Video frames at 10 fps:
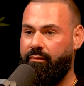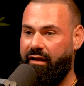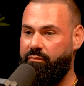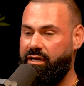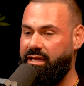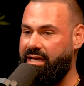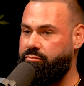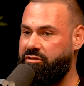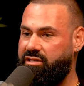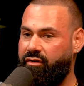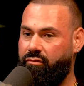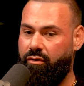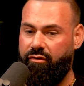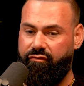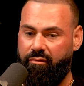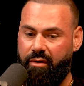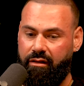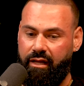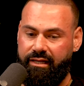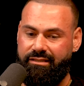And I've been in that specific role for
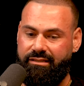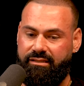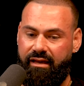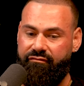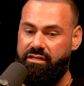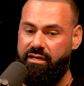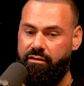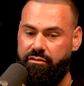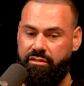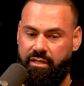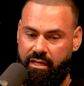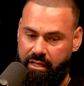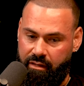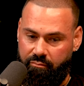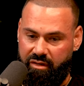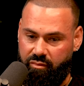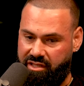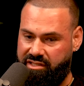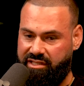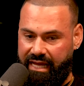about like 7 years, been with
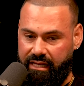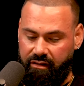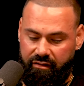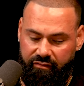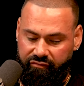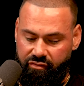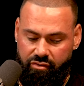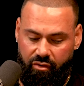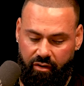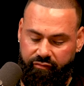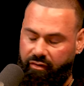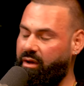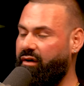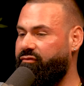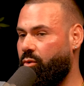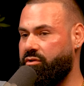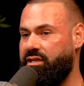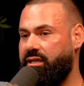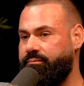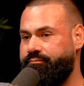the state of New York for about
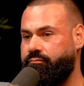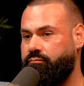14.